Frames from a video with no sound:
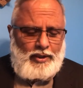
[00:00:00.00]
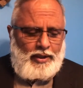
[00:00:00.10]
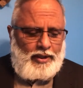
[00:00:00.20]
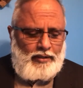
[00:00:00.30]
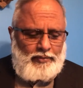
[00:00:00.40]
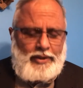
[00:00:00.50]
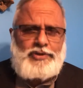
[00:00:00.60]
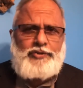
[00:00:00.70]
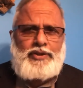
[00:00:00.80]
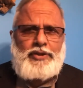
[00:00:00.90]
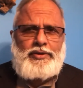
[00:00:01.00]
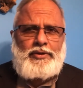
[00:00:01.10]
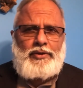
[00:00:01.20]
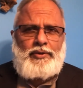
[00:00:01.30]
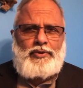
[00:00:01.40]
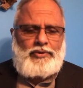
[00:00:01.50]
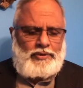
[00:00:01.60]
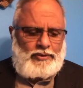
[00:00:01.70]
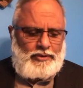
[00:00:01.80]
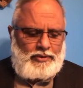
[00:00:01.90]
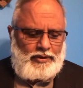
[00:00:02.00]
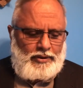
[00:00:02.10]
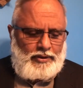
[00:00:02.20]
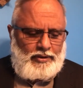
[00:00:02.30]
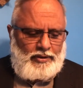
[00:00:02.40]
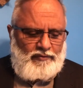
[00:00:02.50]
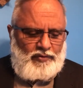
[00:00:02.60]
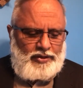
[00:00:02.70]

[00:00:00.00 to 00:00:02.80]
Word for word: Come, let us return to the Lord, for